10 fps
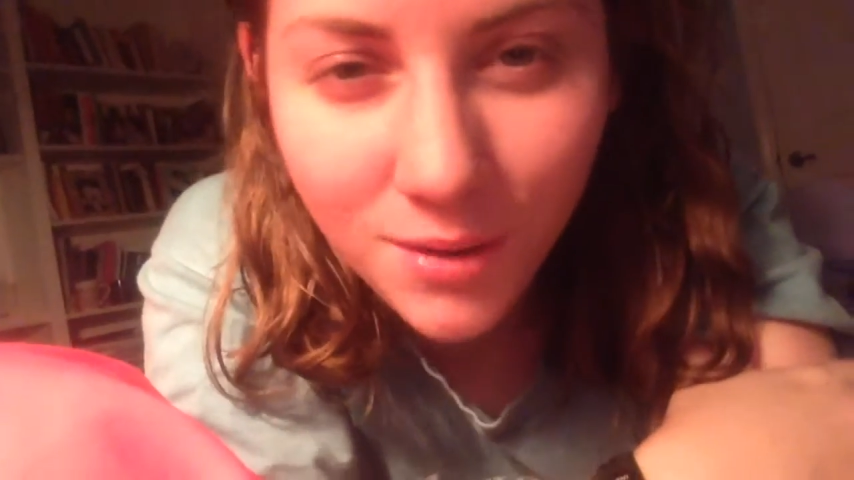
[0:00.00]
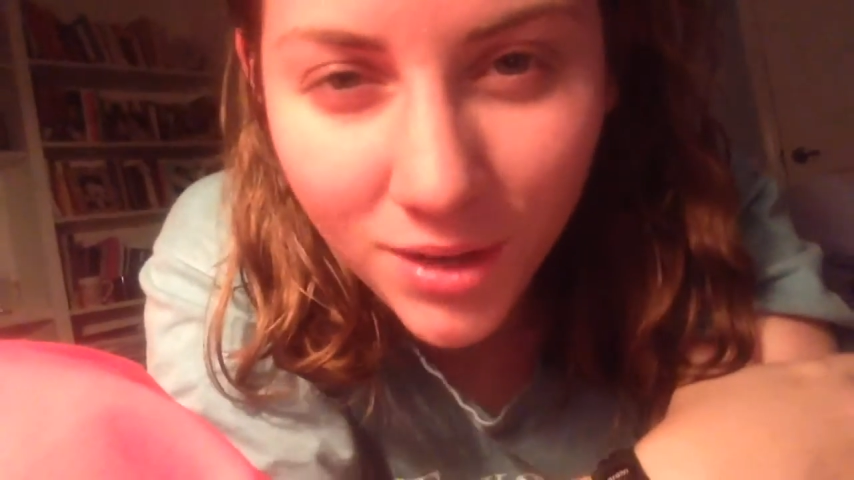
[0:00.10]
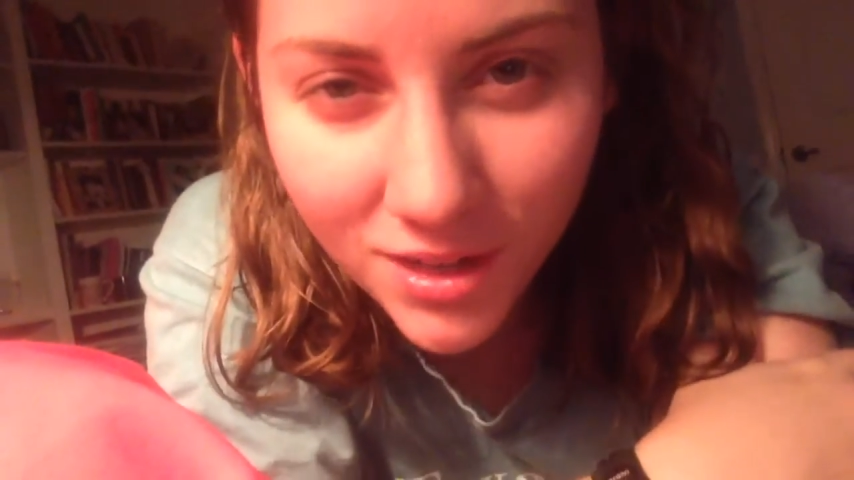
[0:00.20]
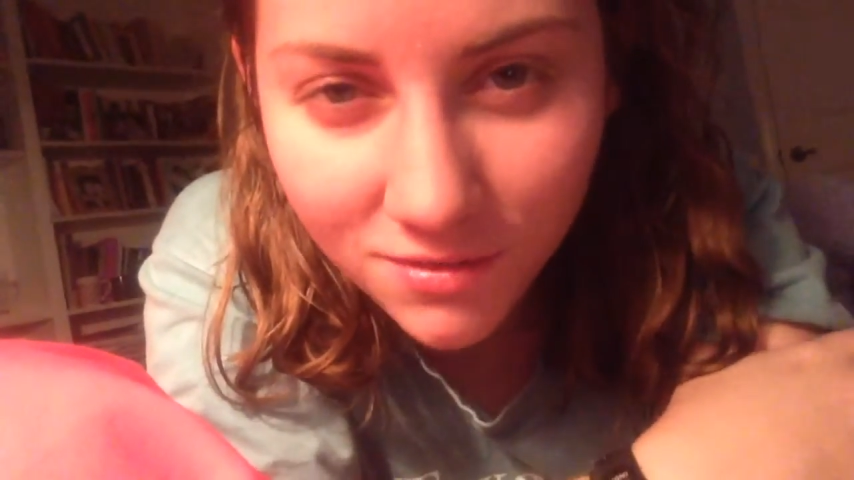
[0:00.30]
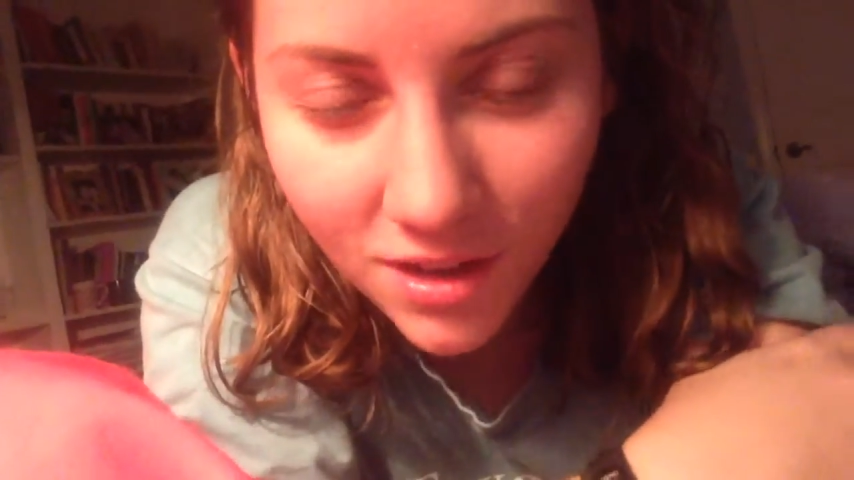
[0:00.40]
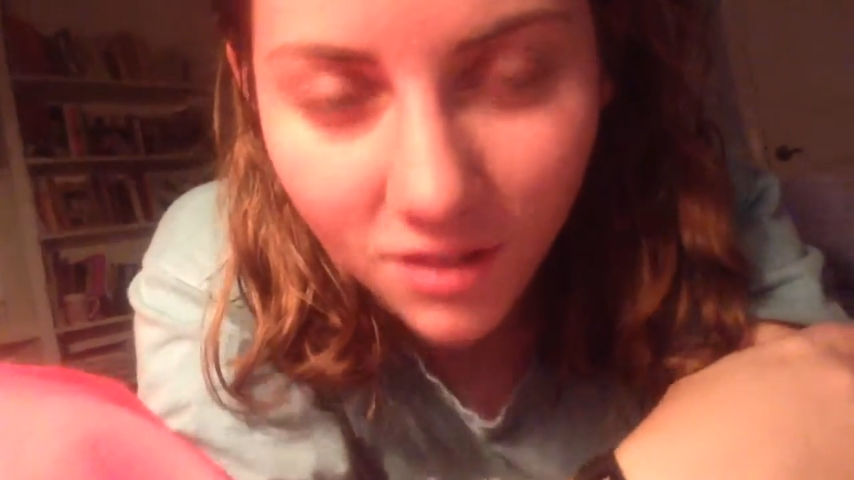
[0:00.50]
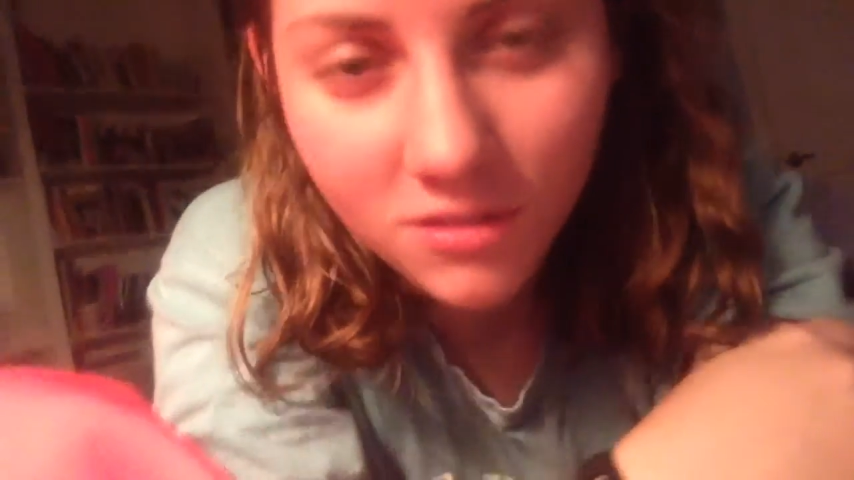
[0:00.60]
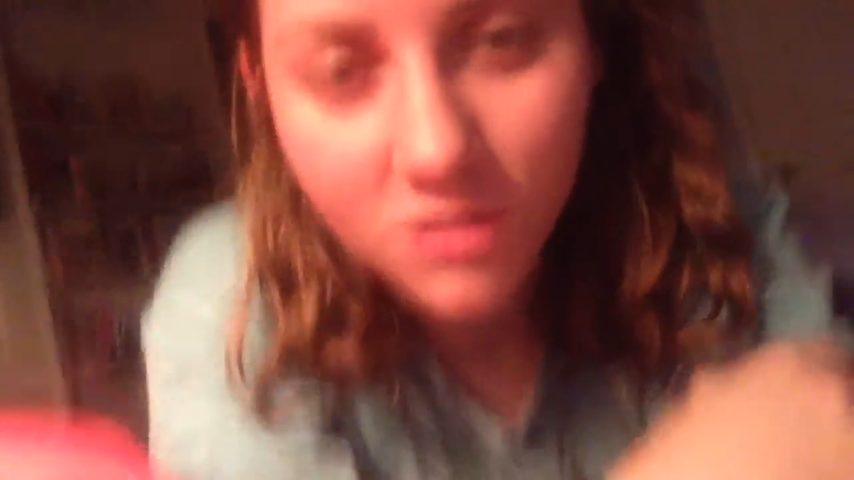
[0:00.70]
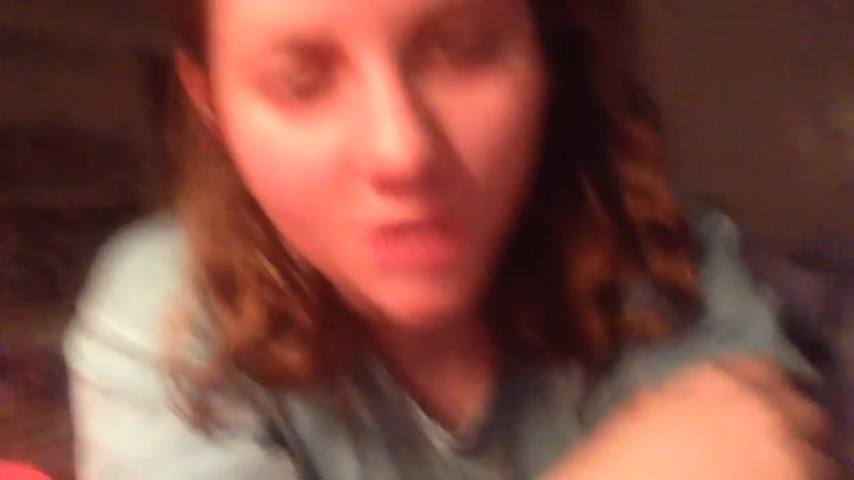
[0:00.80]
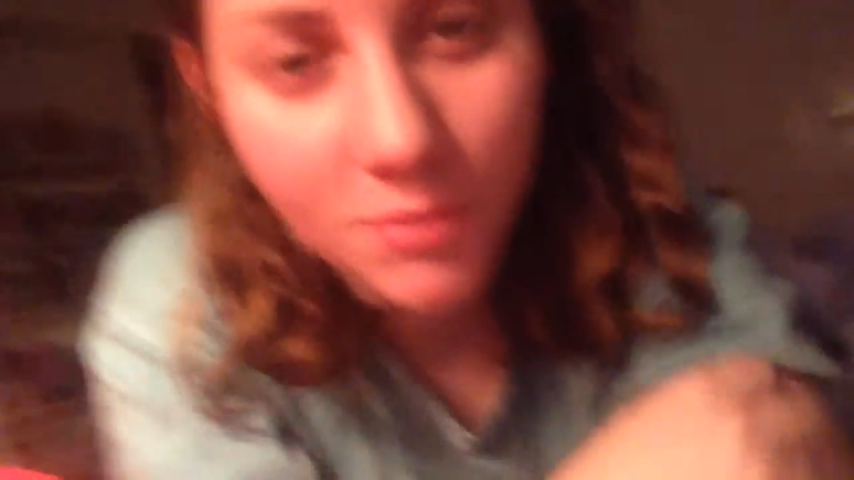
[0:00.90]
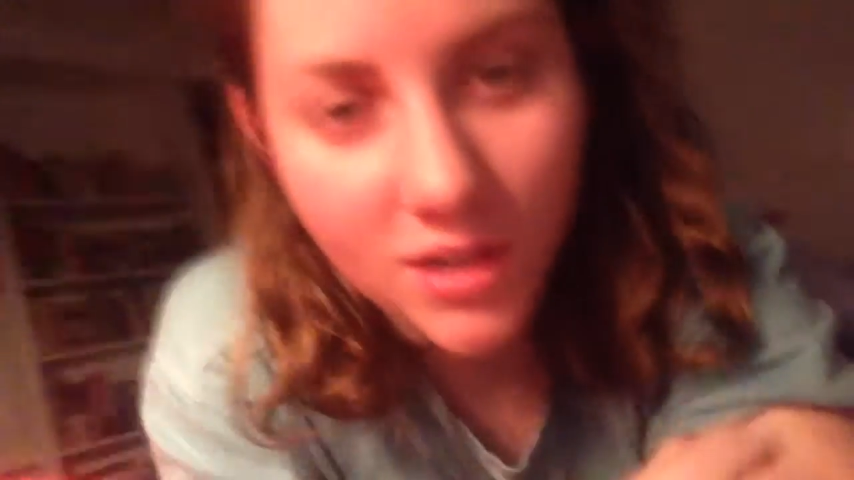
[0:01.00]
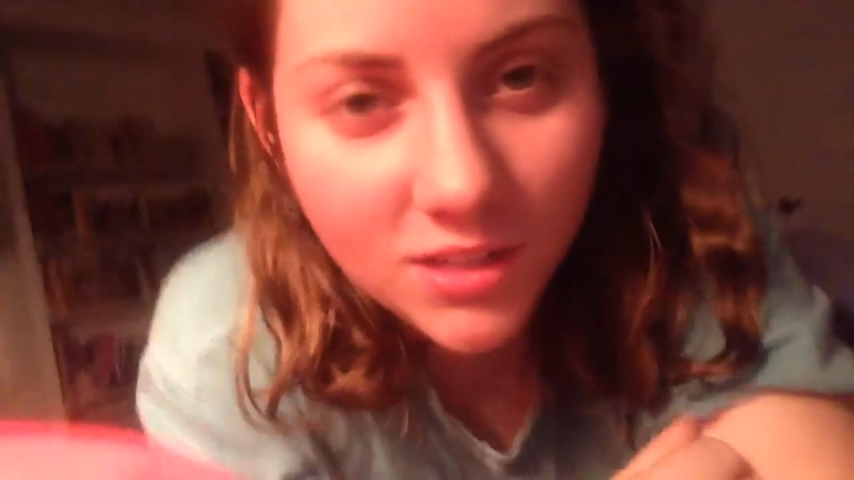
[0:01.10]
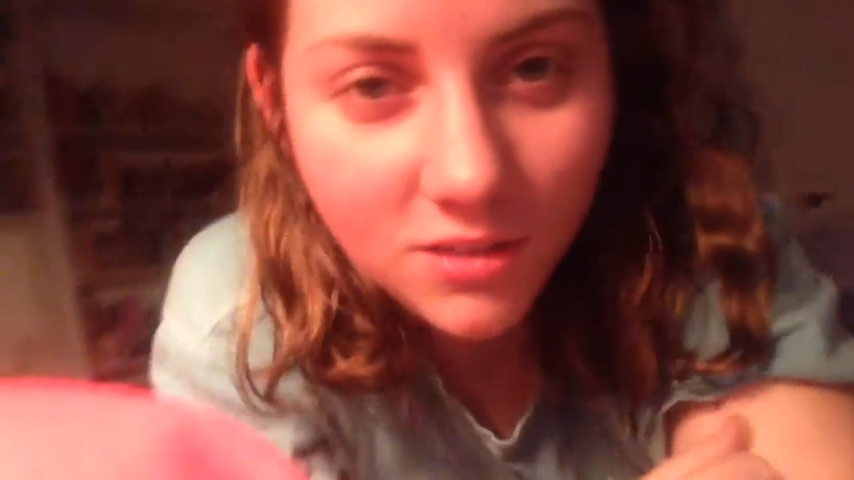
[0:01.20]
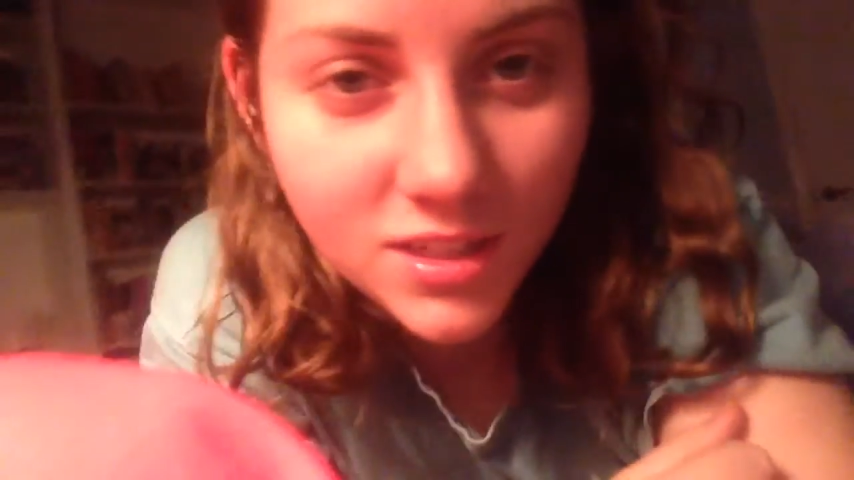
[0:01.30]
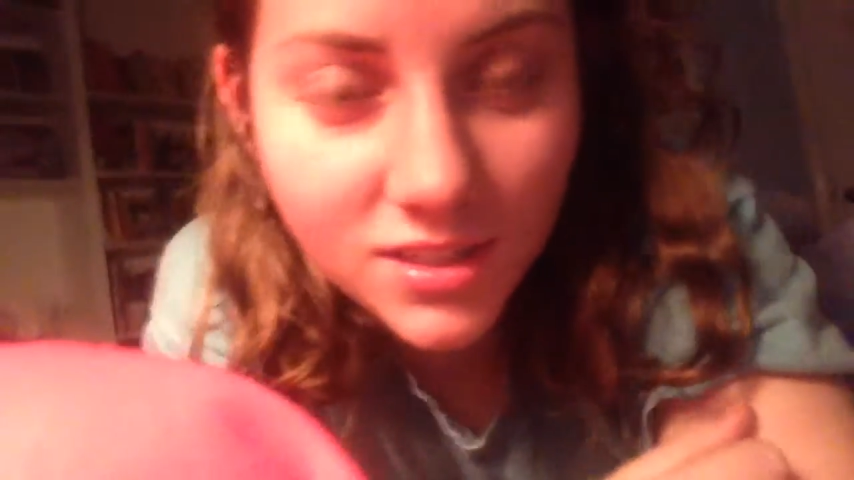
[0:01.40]
I'm gonna follow through. I'm gonna
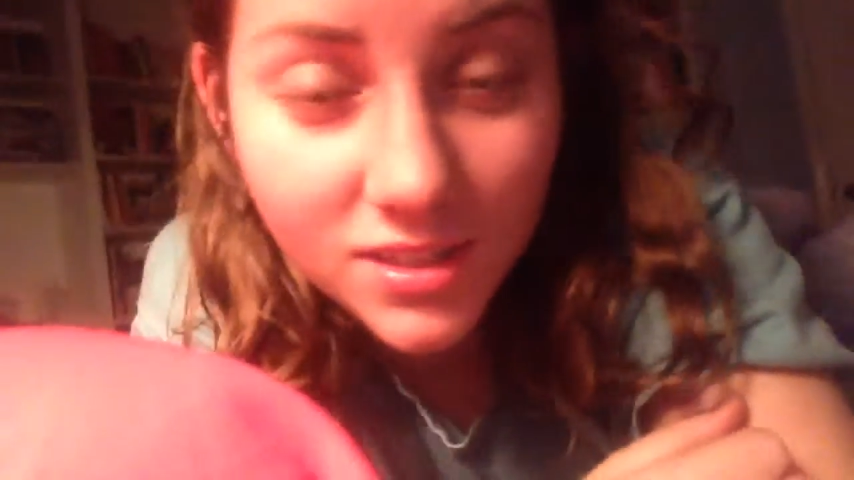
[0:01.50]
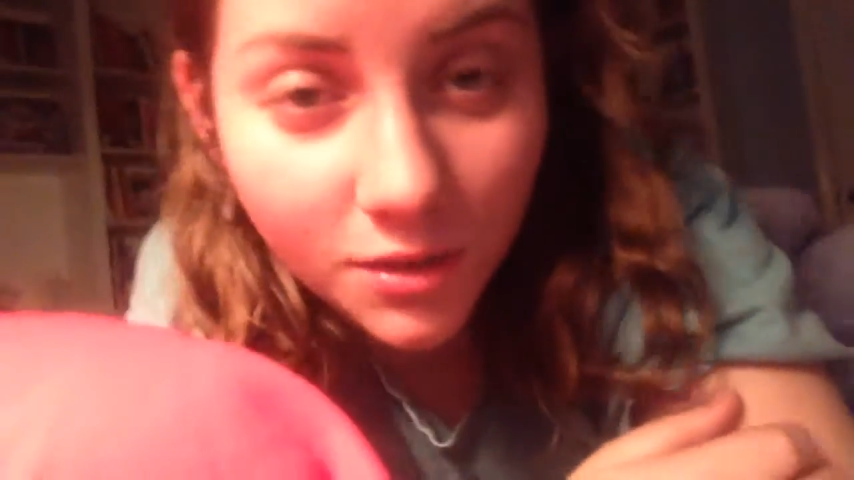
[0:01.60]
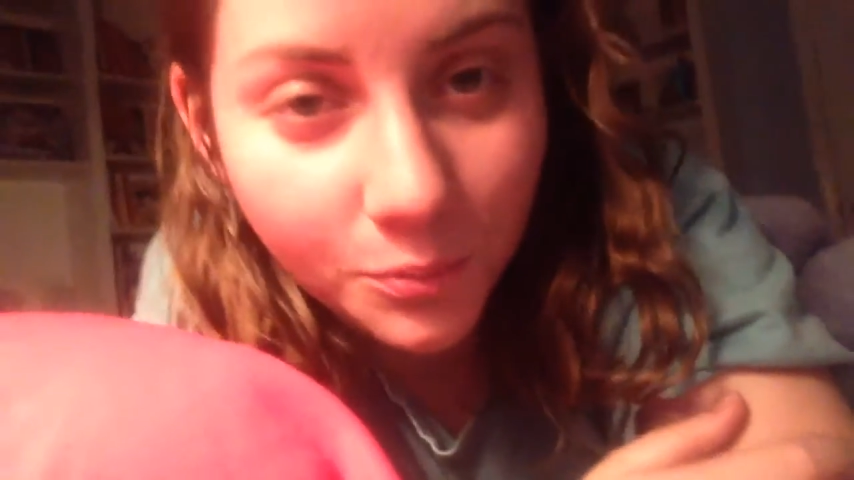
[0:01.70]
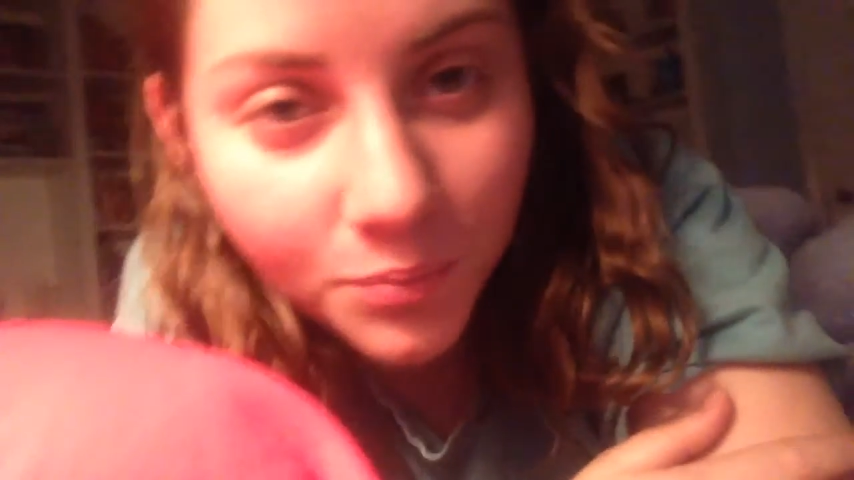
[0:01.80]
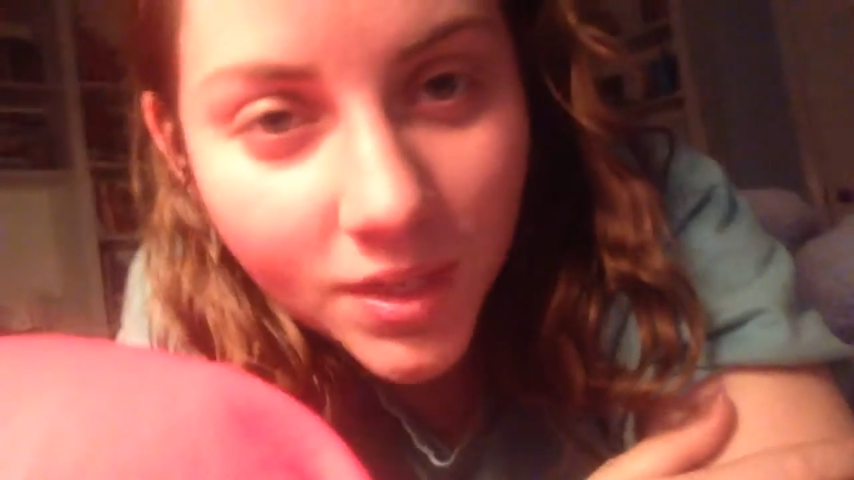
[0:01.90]
do this. So.